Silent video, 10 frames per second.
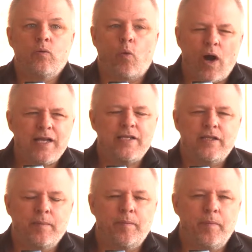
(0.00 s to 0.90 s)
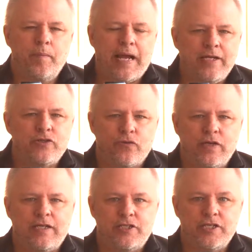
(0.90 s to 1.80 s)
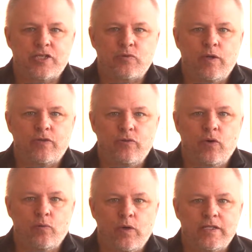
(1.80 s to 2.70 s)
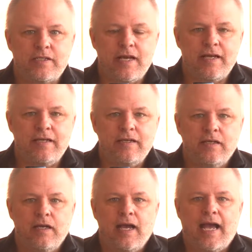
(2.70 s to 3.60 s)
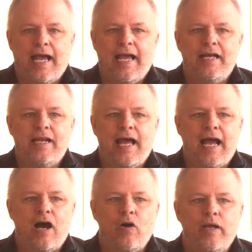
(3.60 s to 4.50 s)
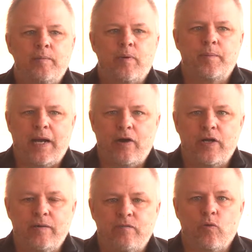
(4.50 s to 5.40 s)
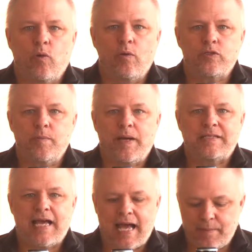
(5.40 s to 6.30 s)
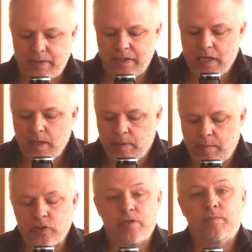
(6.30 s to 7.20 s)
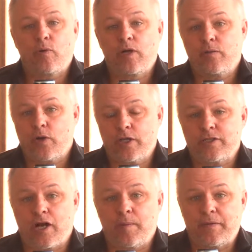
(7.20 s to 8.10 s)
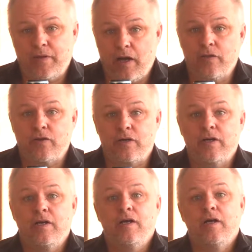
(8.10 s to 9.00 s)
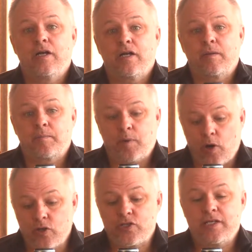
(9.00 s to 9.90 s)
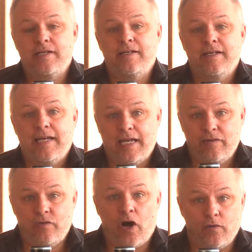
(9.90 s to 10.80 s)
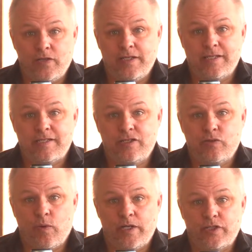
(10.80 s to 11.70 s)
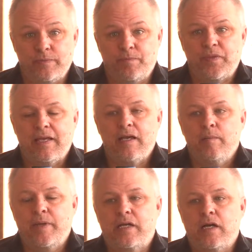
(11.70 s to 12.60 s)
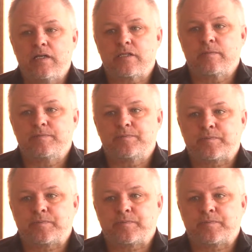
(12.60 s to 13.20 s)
what the major thing Jesus went through on Wednesday and how it prepared him for what was about to happen. But most importantly, we're going to talk about the other person involved in this situation because